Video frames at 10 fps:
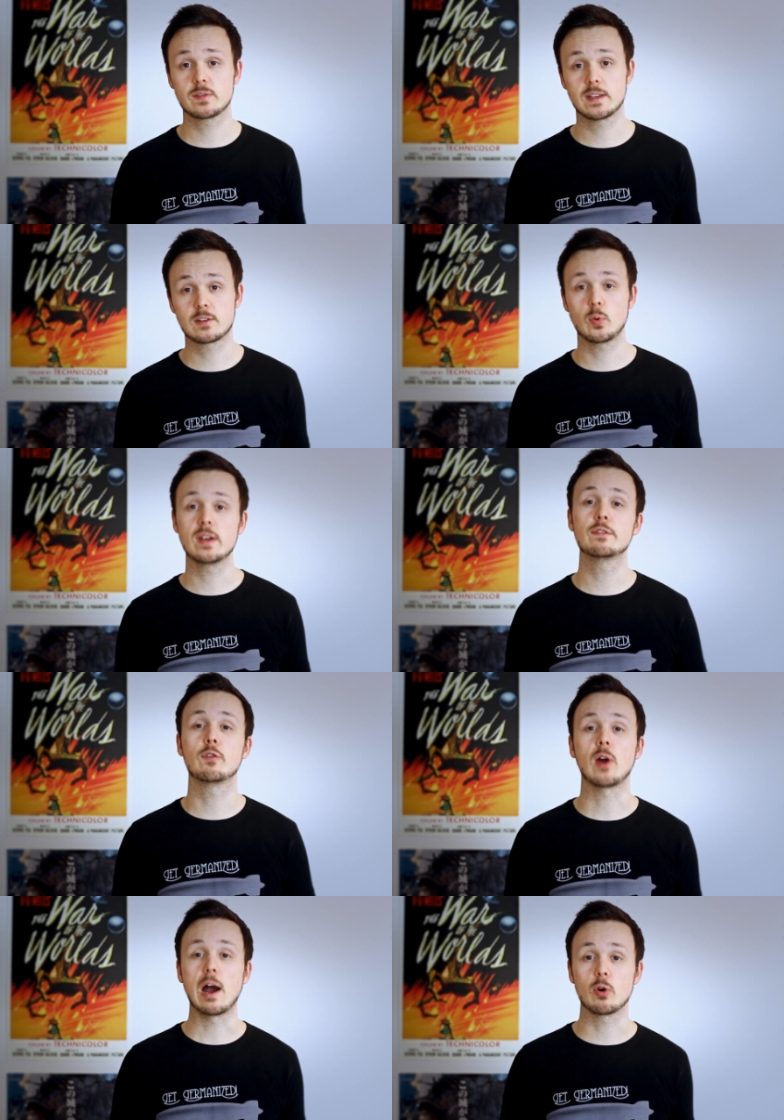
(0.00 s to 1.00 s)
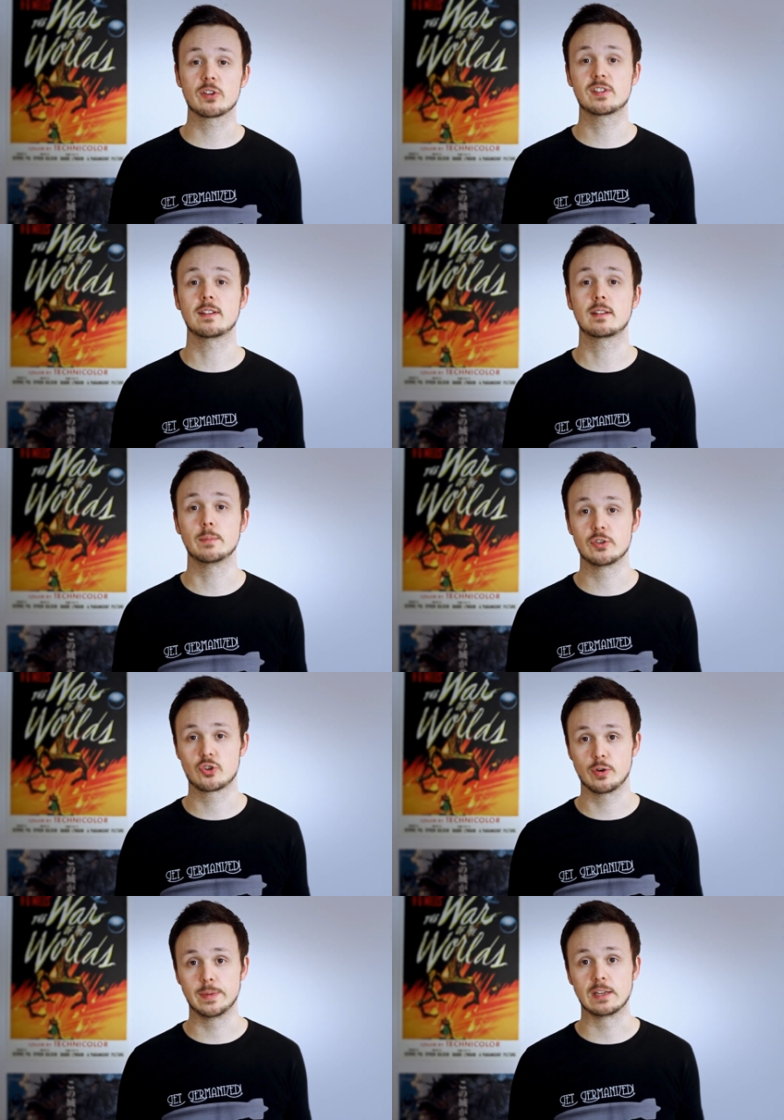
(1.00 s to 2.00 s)
the 24 hour system in
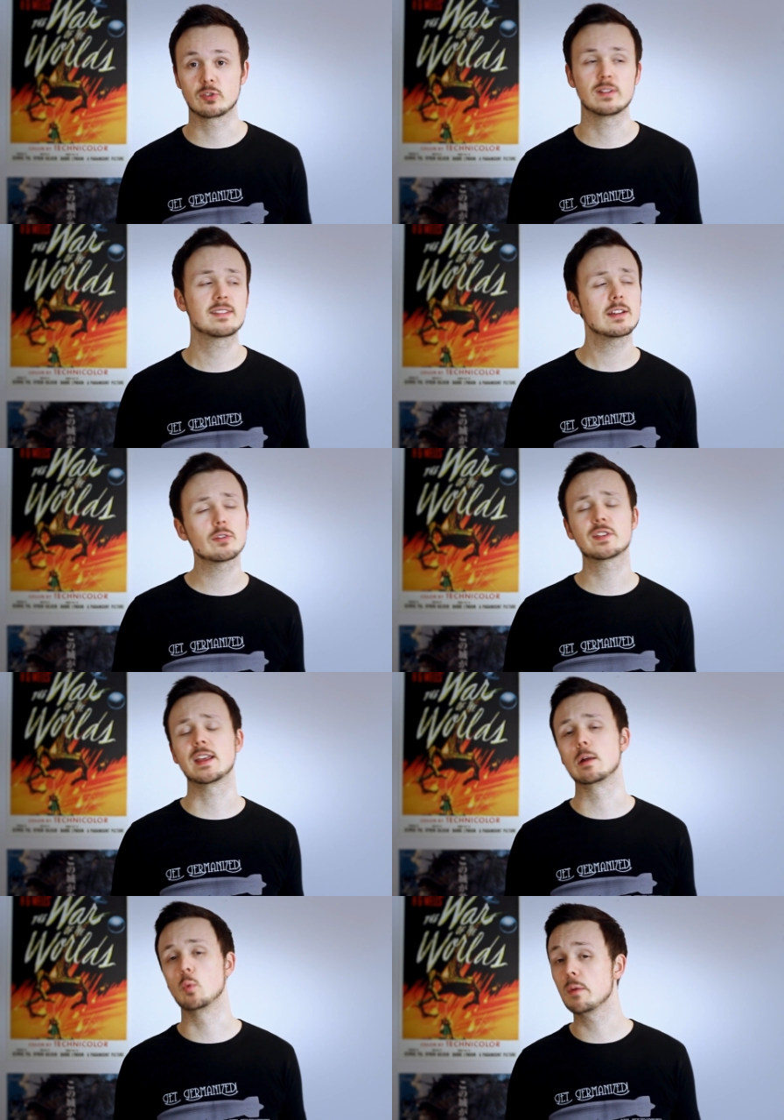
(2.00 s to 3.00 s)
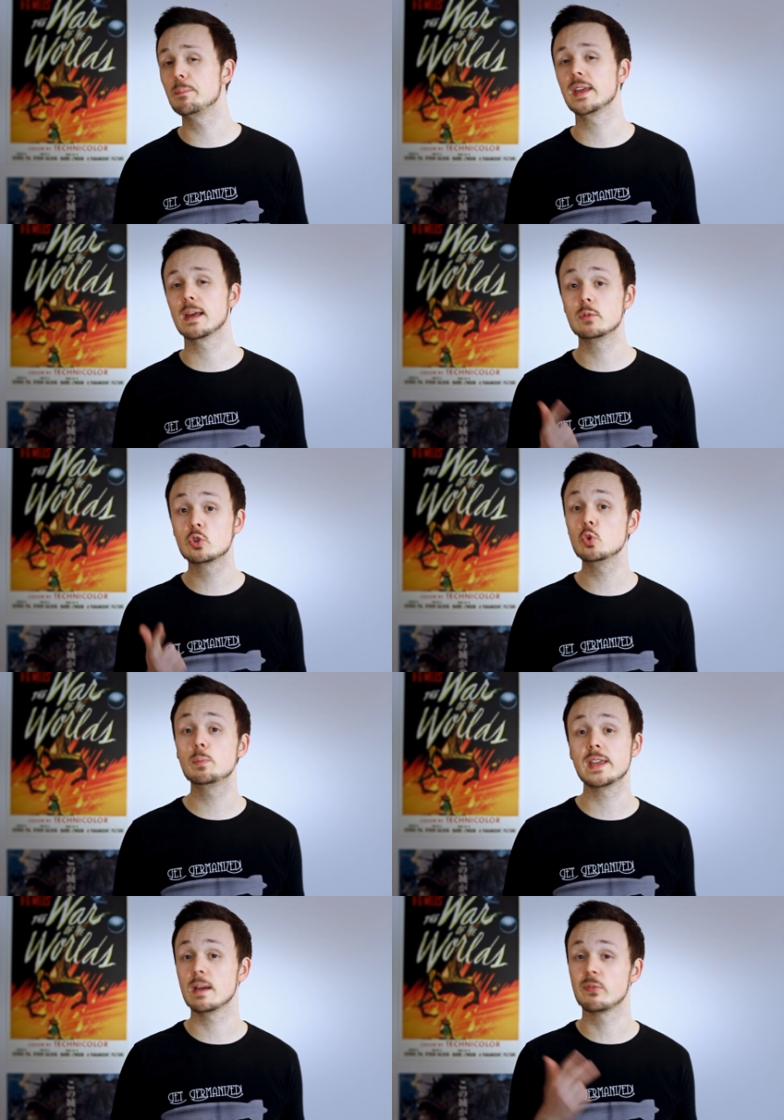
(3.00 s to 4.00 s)
Germany, so instead of saying 1 pm, 2
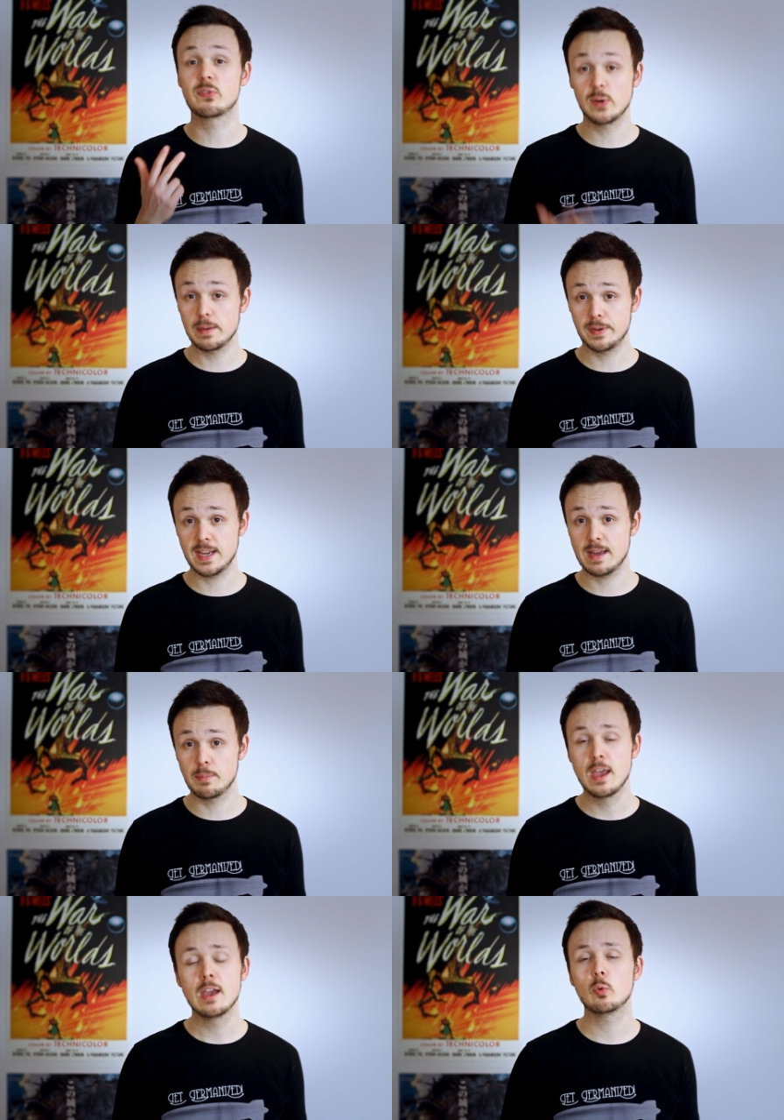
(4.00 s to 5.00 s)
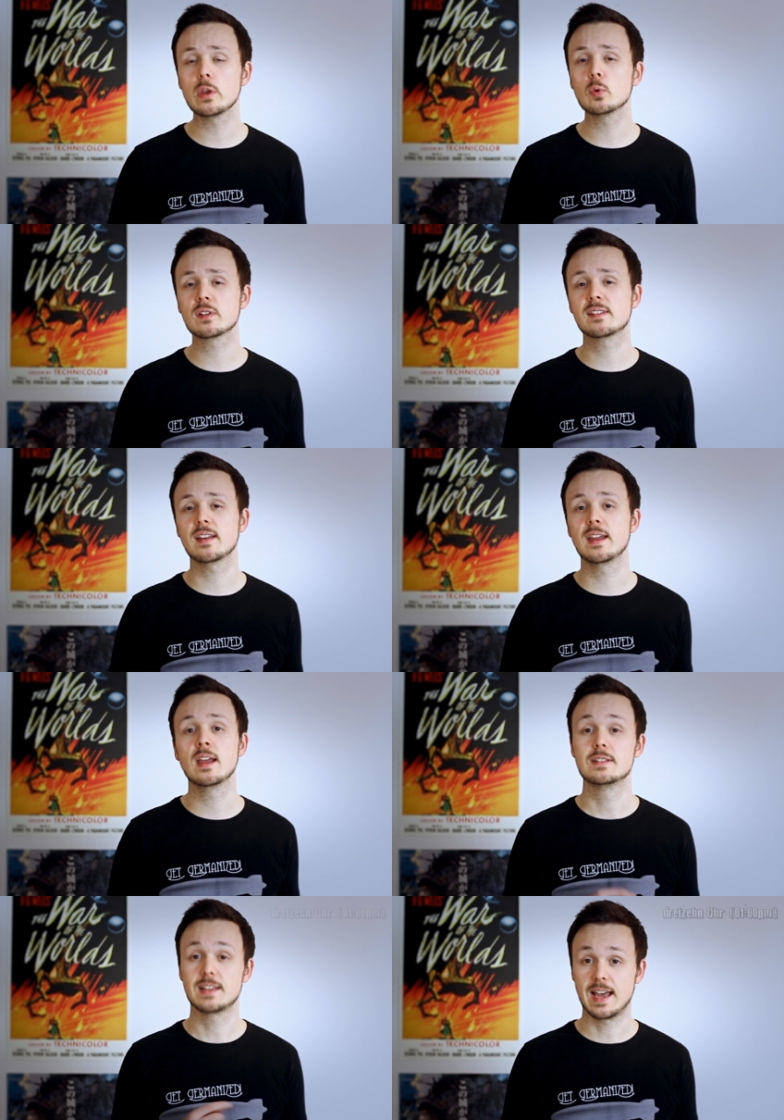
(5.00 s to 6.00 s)
pm, 3 pm, we would
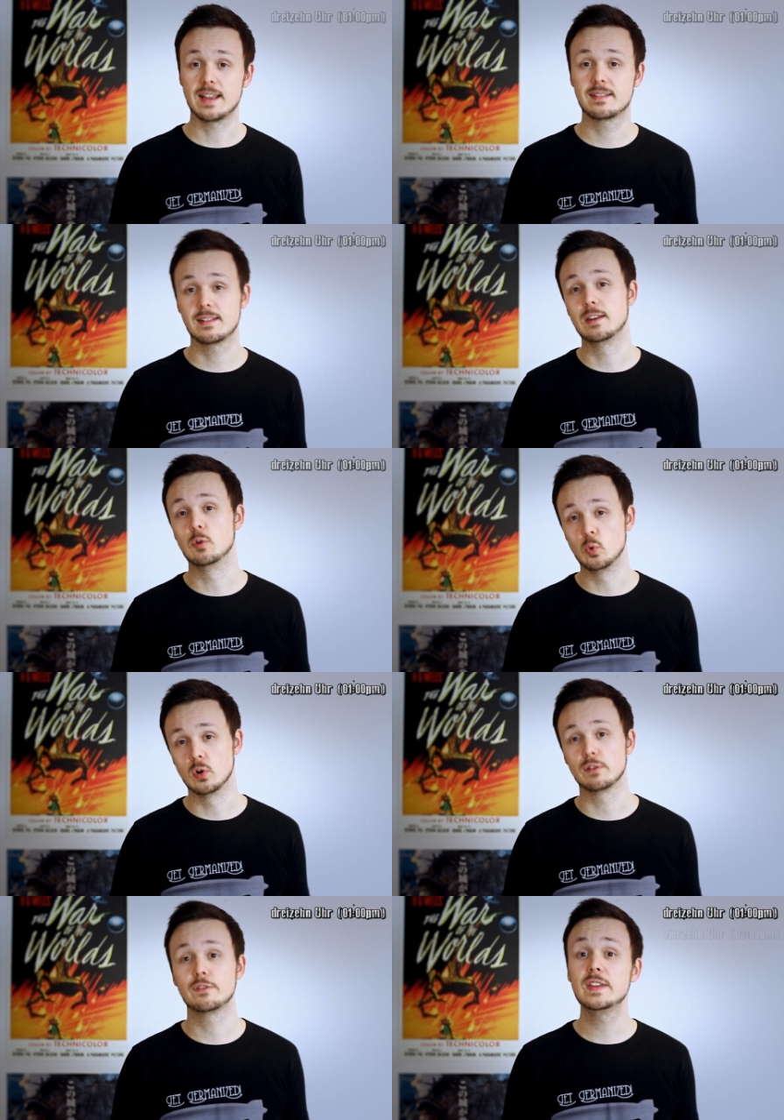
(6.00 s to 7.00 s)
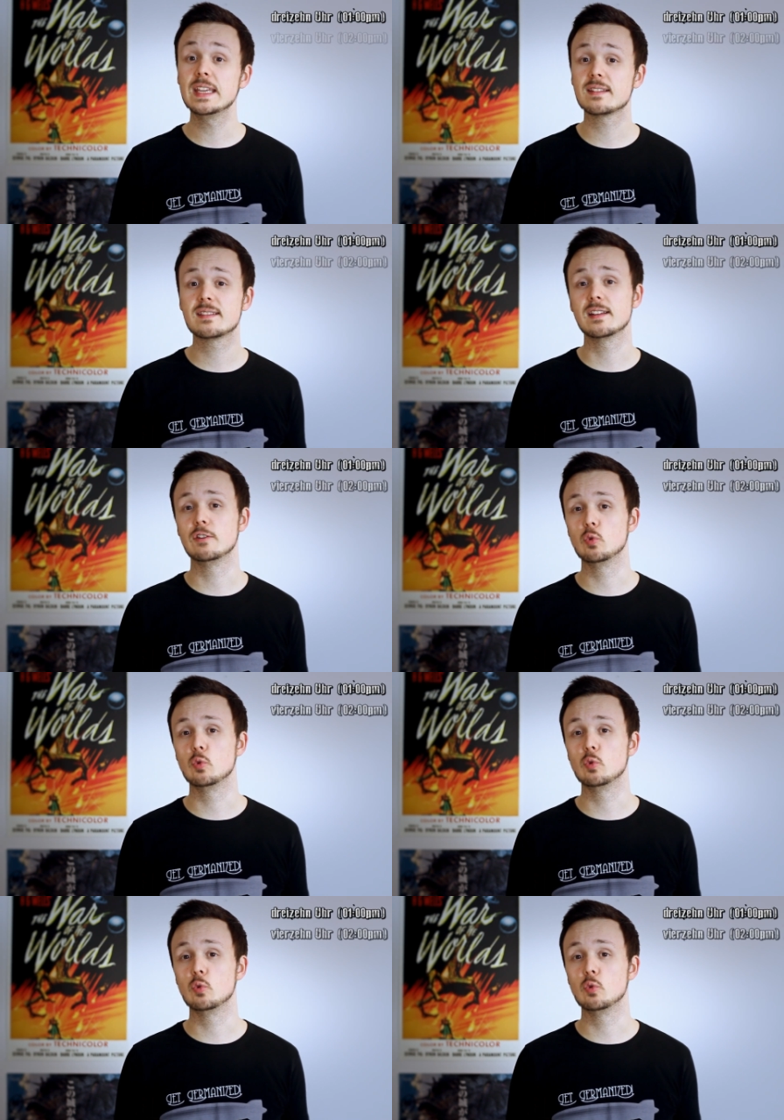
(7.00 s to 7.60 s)
say 13 Uhr, 14